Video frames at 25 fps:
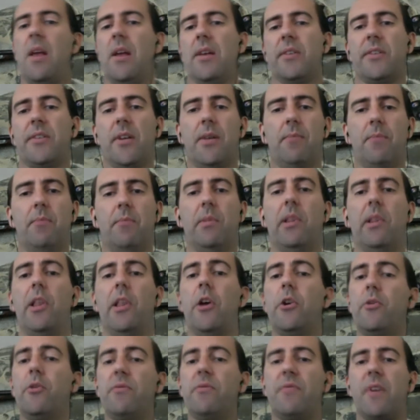Some
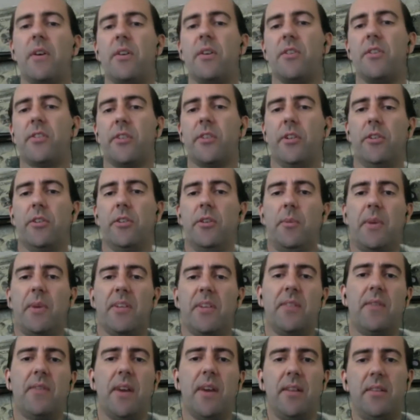load very slowly
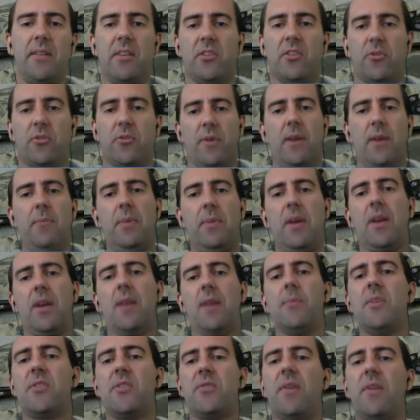because they've got these great big
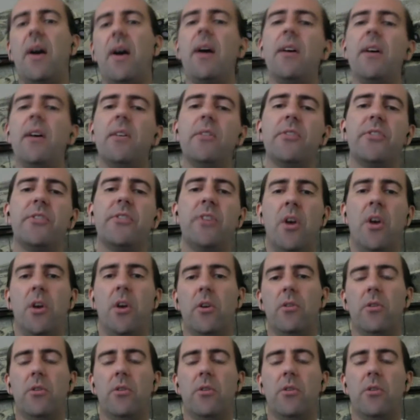image files